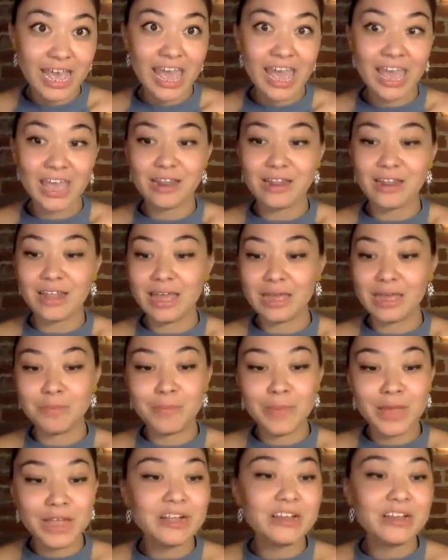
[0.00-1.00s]
and like
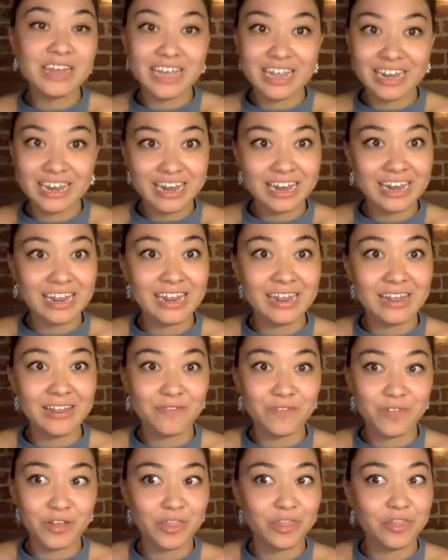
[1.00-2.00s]
marinate in it
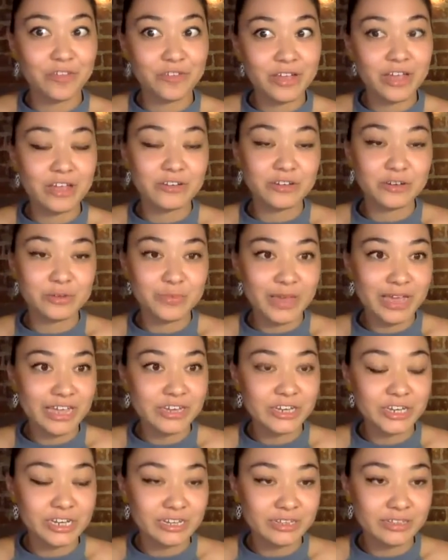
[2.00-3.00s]
for 300
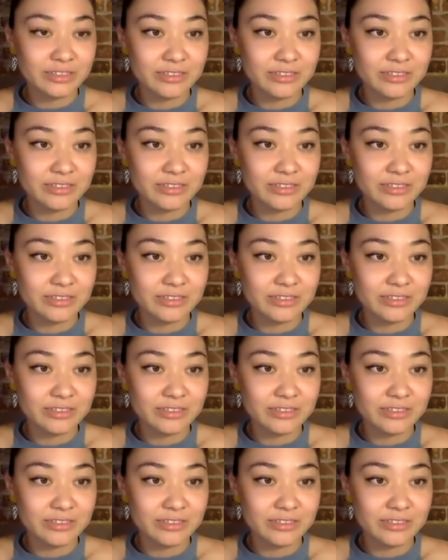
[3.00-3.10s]
pages.